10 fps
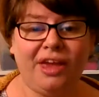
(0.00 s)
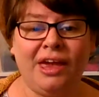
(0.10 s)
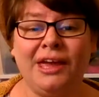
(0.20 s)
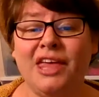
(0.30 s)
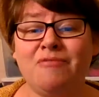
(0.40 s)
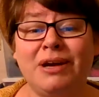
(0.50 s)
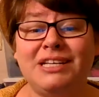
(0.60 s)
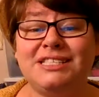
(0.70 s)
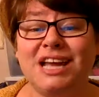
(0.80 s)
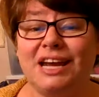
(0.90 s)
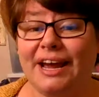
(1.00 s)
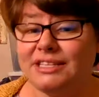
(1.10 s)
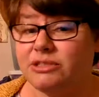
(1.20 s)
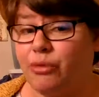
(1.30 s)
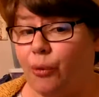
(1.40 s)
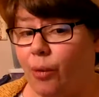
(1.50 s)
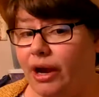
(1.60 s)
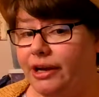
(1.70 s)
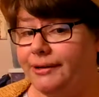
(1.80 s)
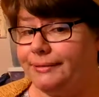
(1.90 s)
And then my son asked for
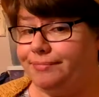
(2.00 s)
one.